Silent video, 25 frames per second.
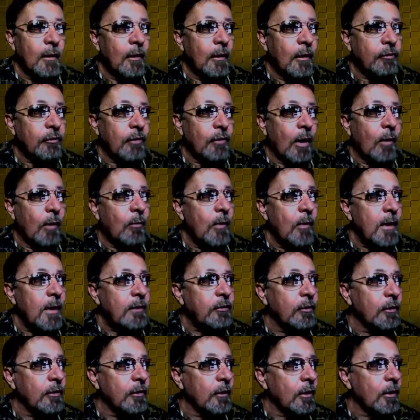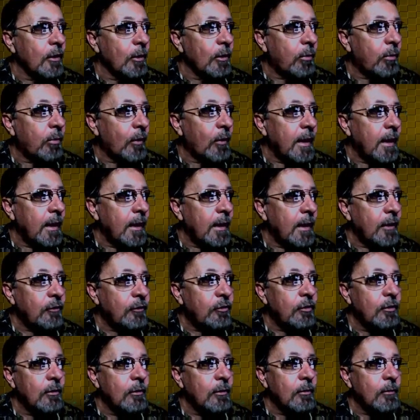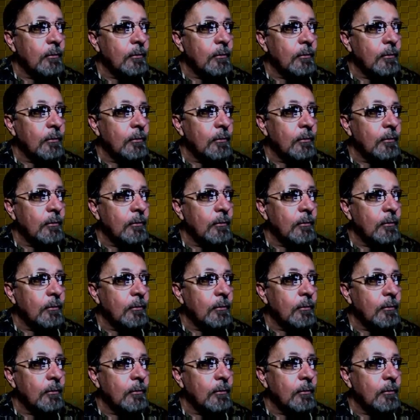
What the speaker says: So I went to the little branch,